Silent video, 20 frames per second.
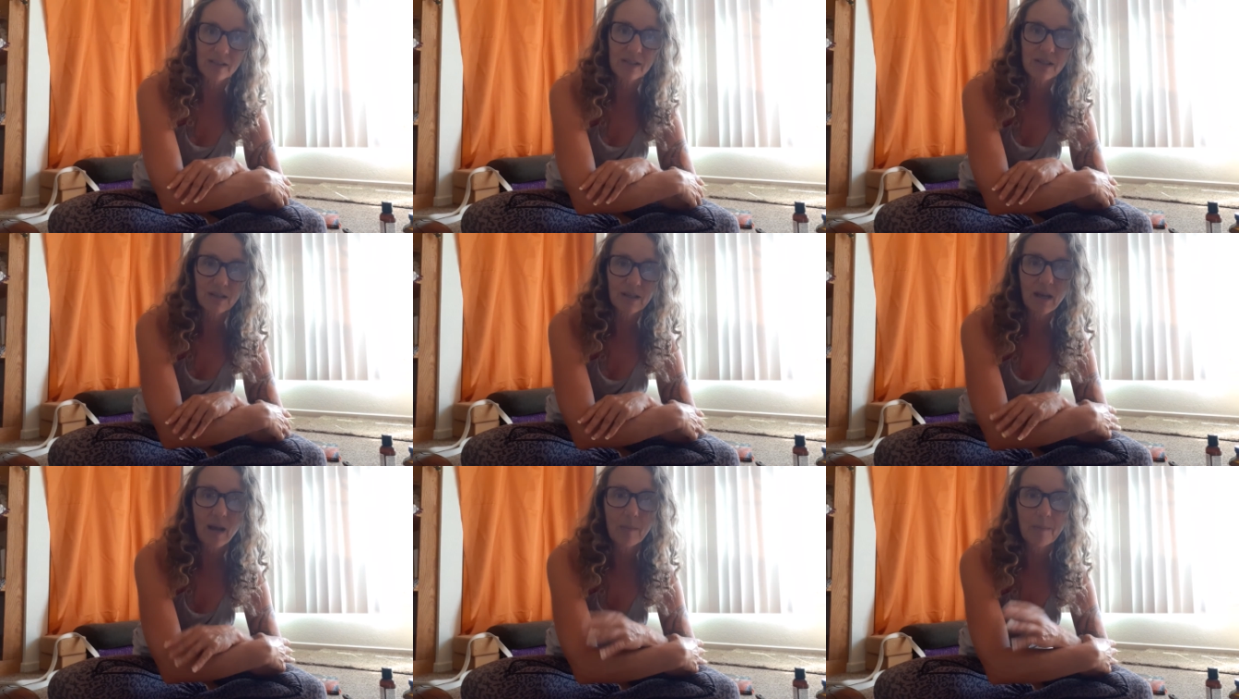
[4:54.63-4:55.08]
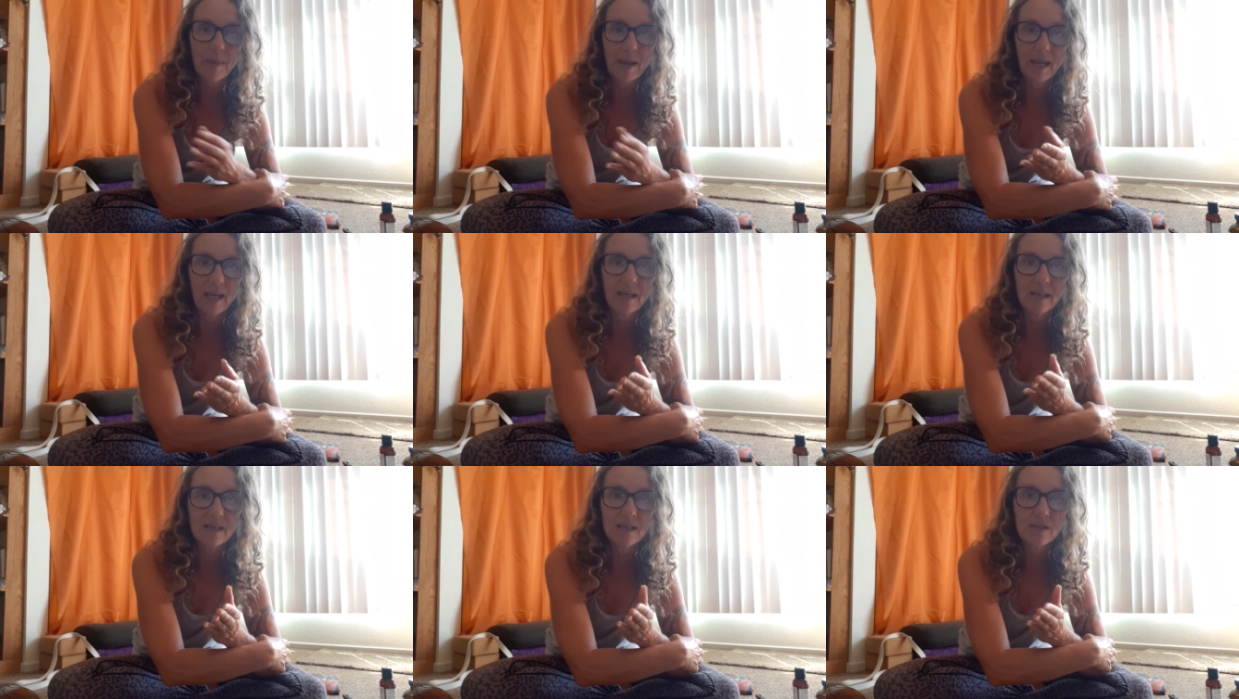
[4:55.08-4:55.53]
So yeah,
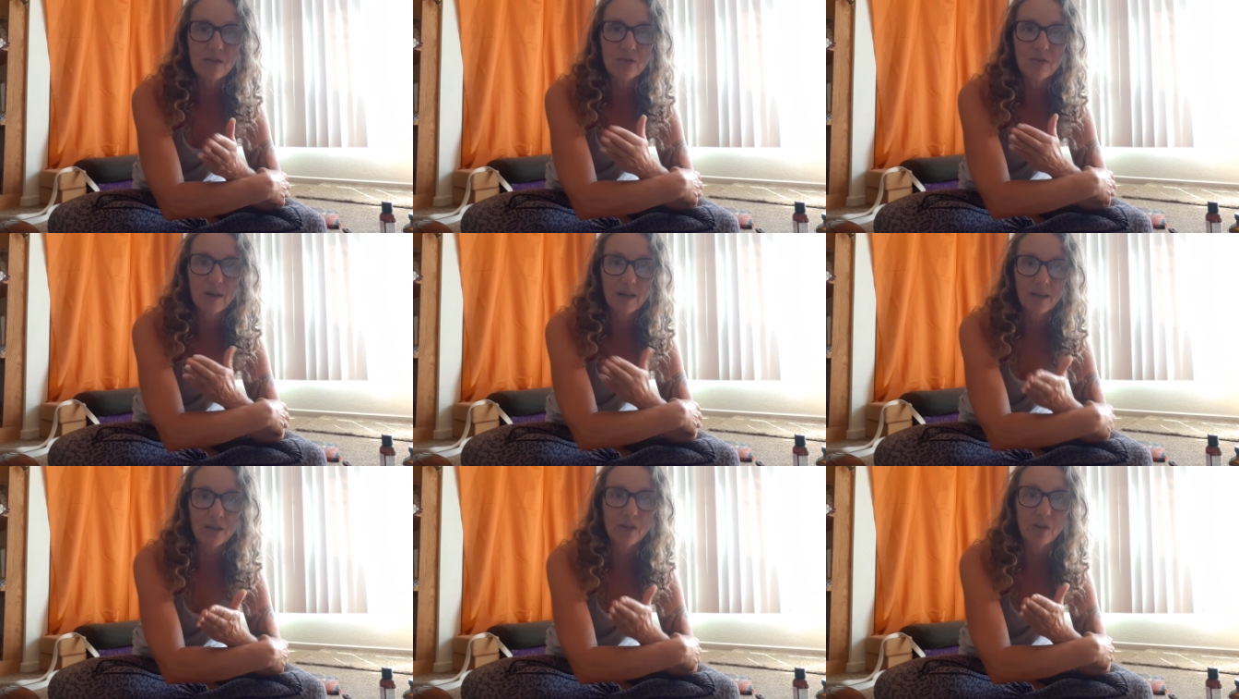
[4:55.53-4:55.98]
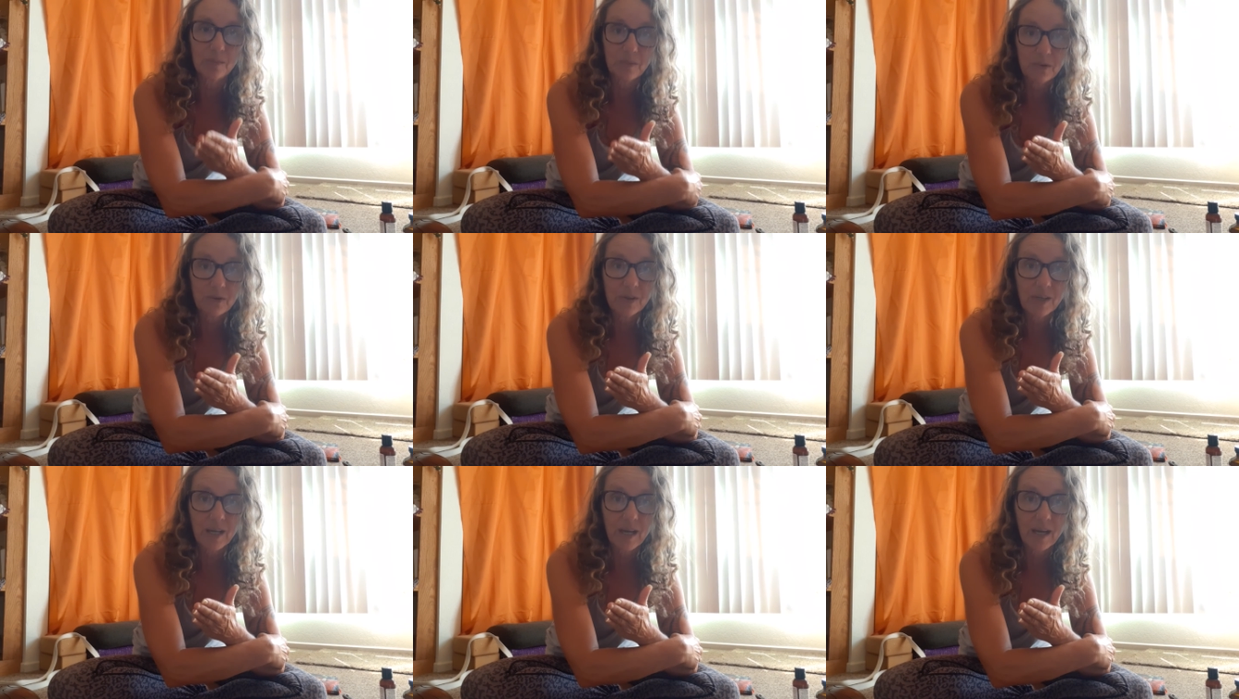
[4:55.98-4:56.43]
pain is trying to
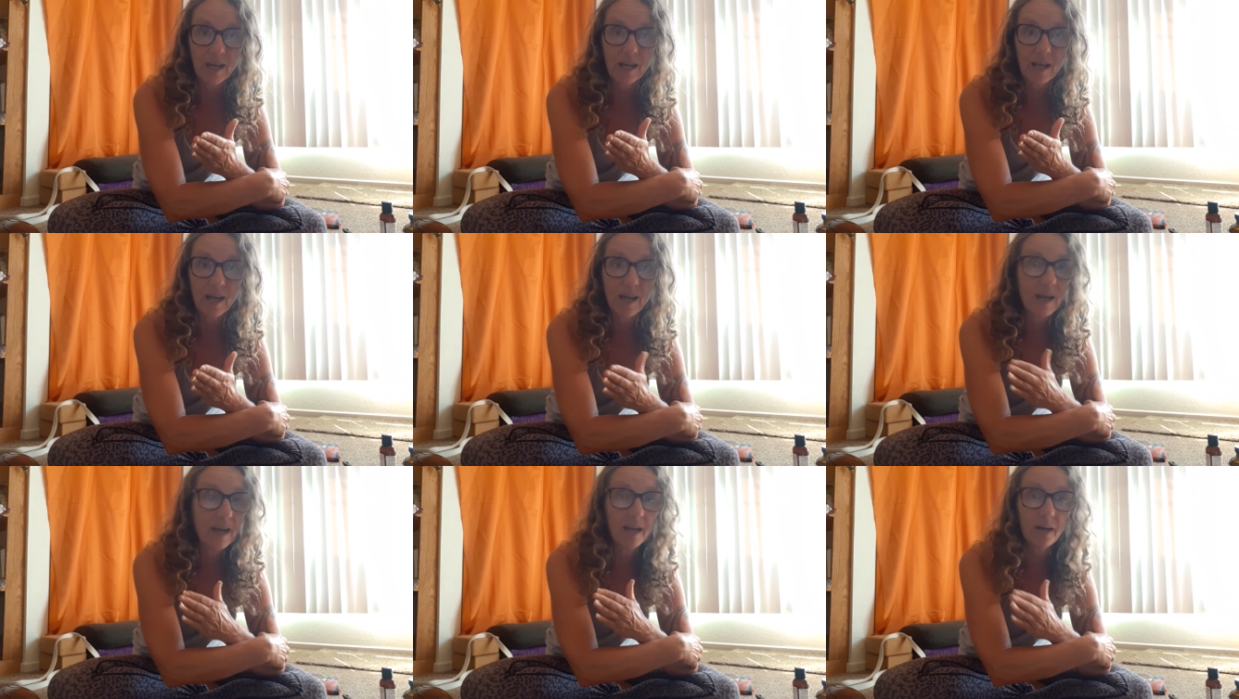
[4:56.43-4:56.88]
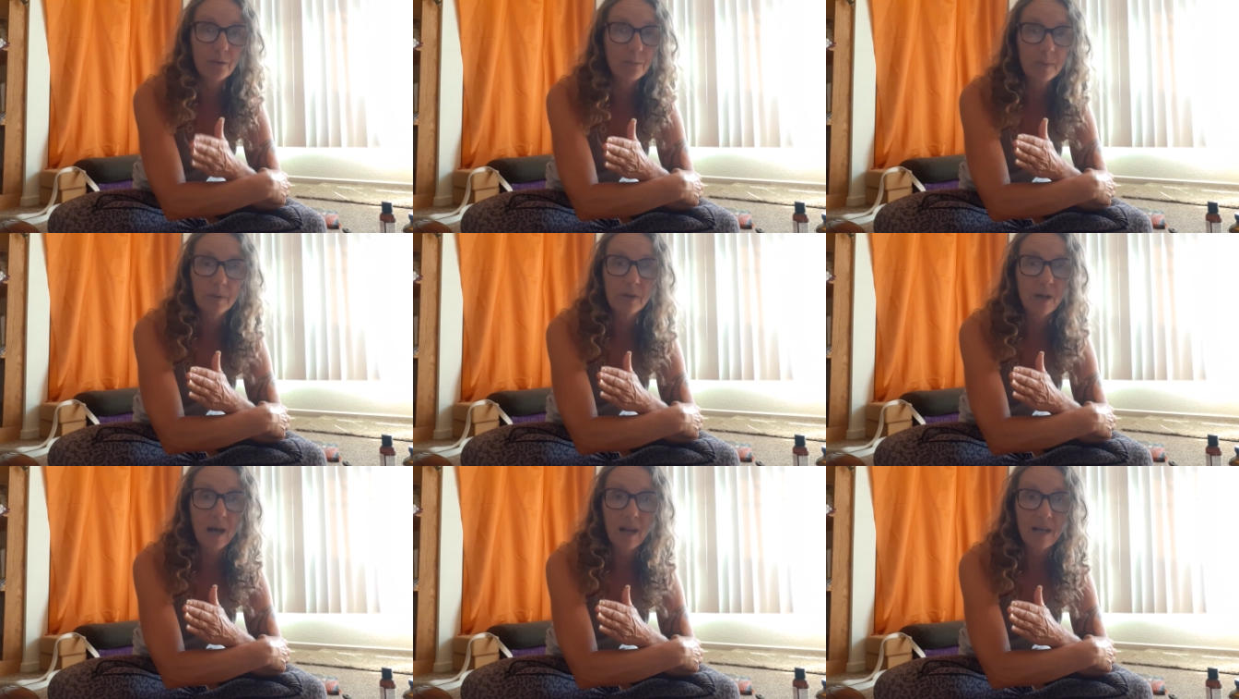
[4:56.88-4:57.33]
communicate, and if
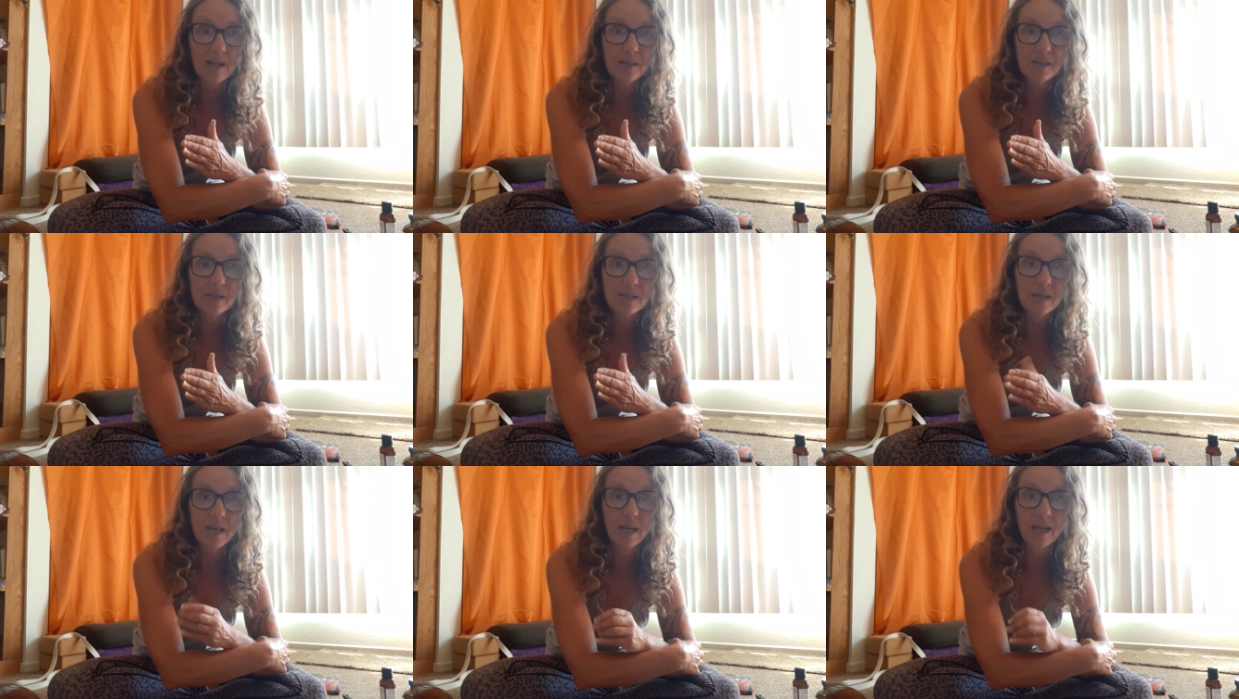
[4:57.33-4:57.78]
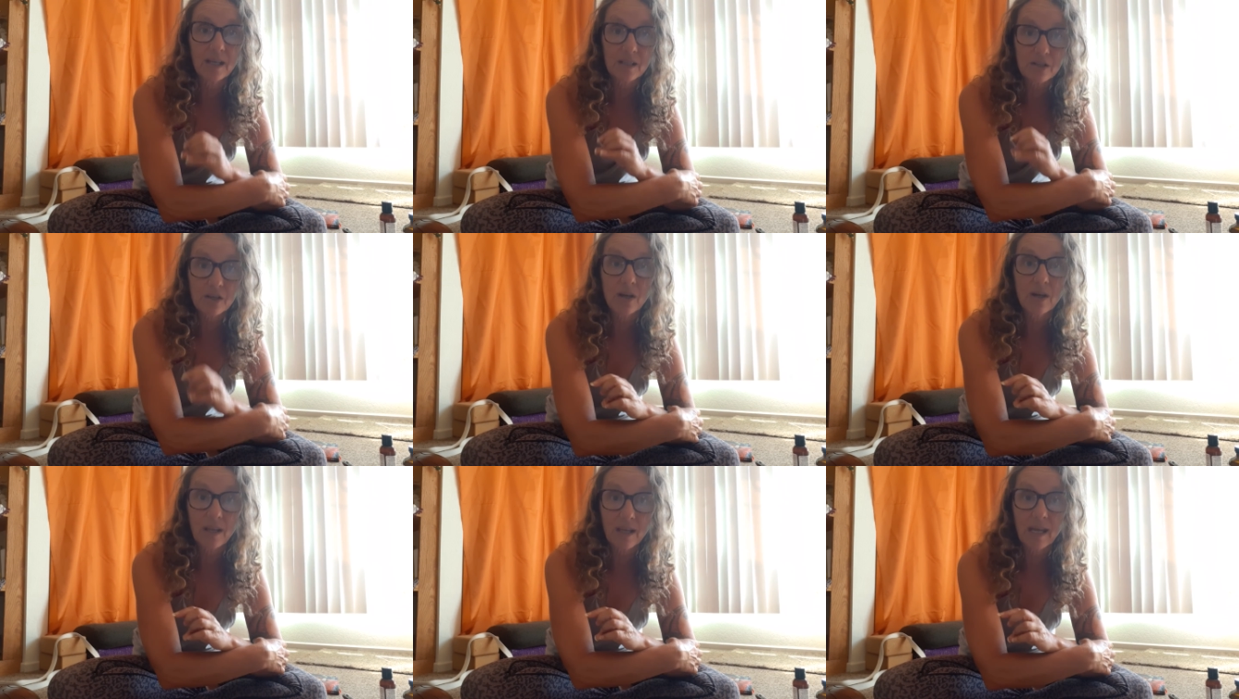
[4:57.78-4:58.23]
we're not listening, it's
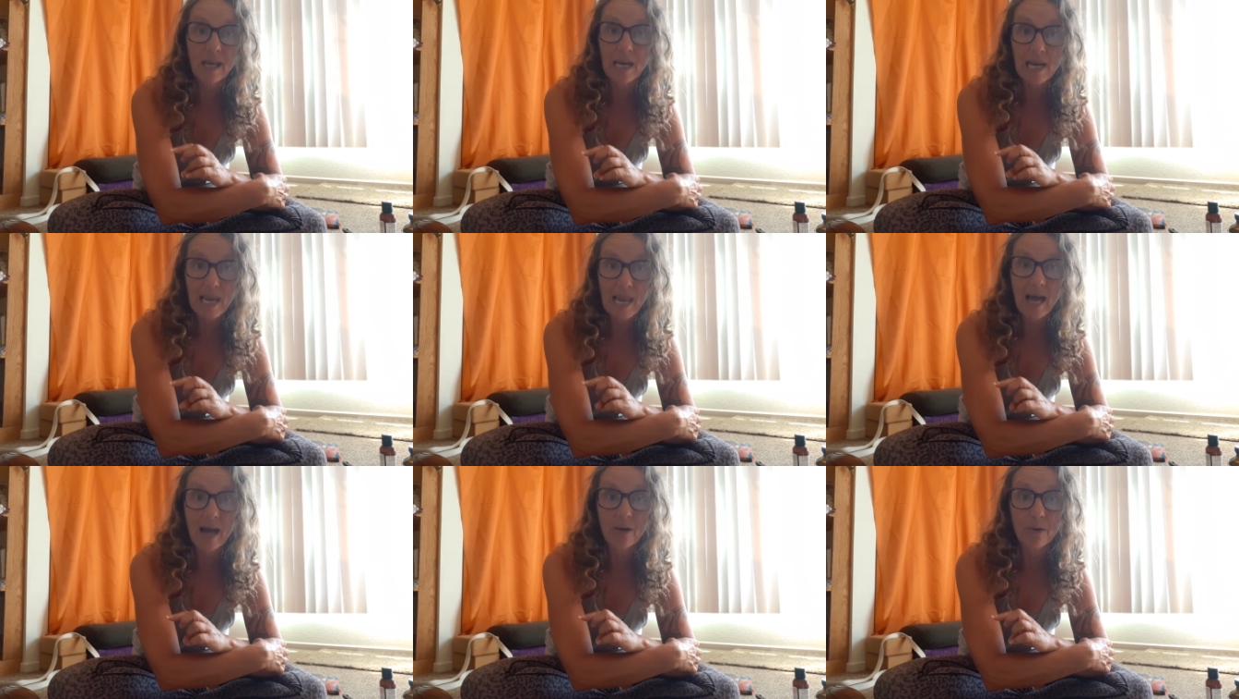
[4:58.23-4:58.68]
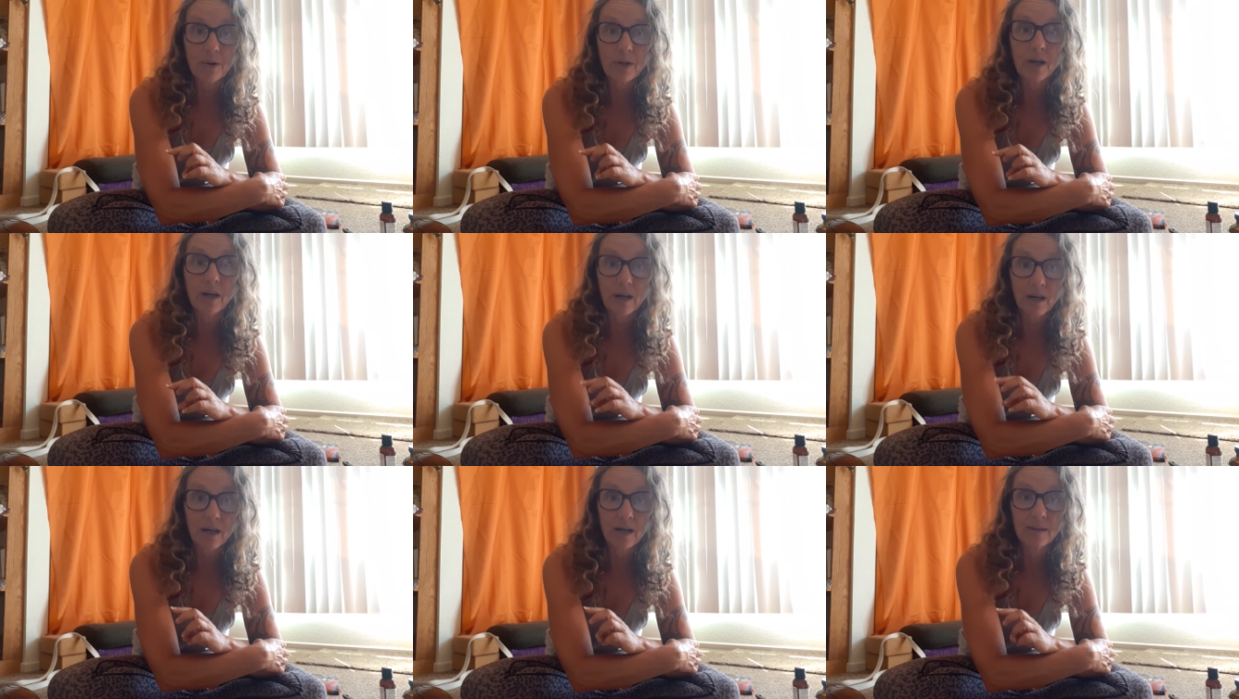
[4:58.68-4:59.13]
going to get
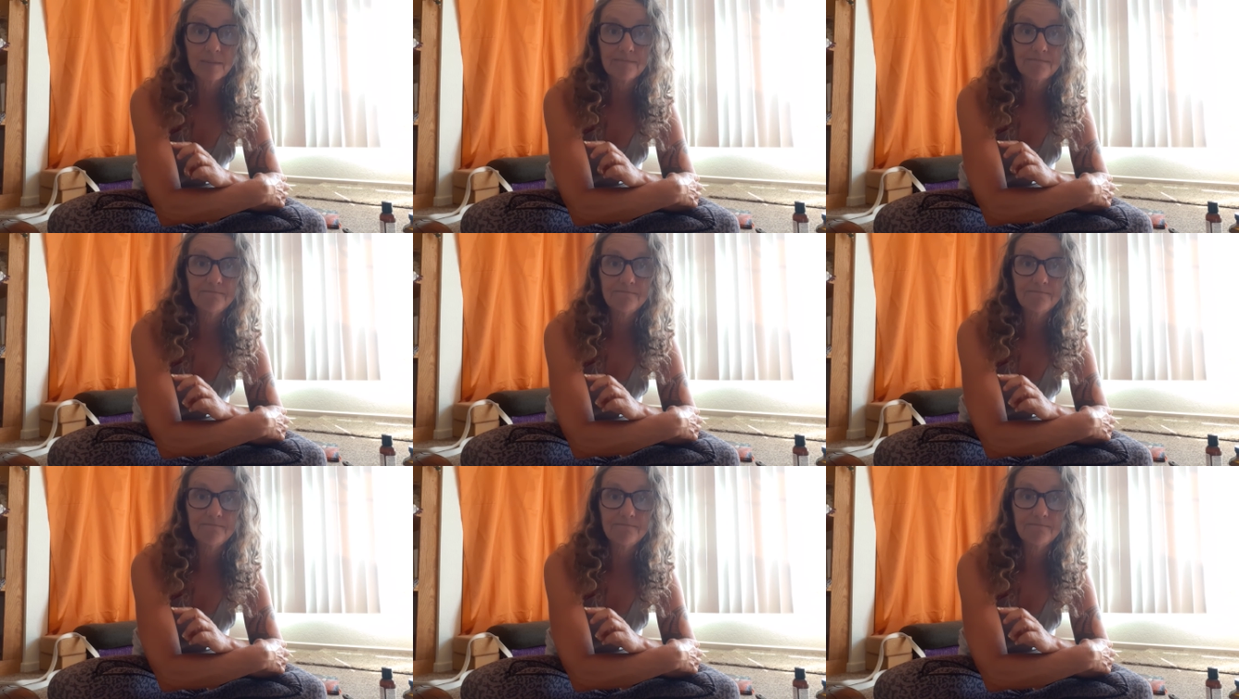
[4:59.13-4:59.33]
louder.